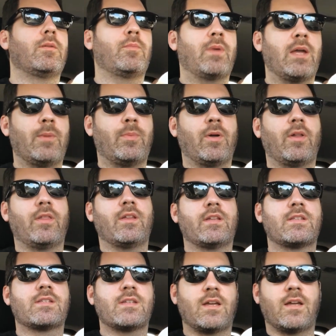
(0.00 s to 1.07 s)
people
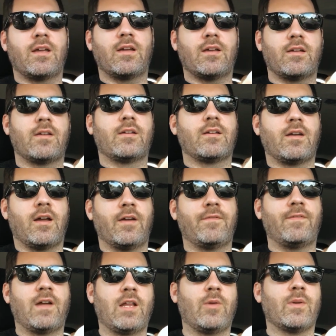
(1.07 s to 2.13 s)
that I
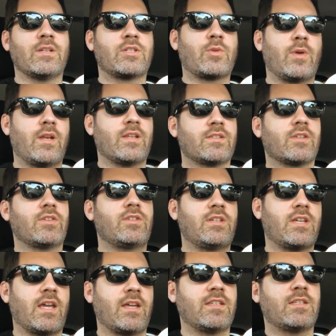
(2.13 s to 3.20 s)
follow on Twitter, so she
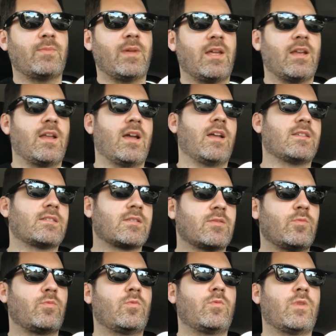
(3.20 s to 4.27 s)
came to me and asked,
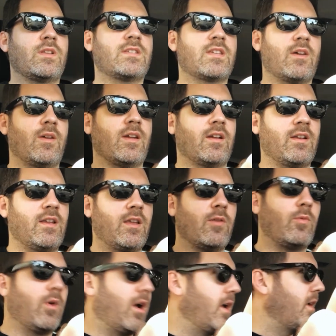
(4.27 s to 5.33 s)
what's going on here?
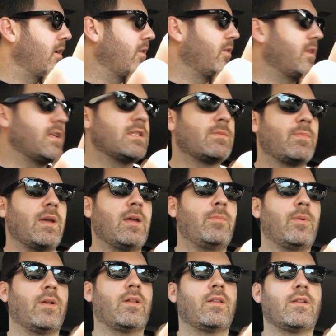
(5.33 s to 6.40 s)
Why are all these
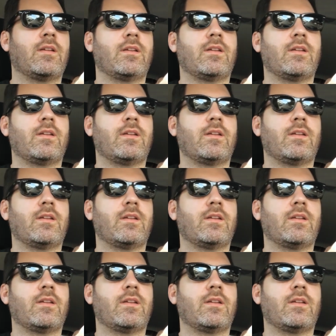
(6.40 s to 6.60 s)
people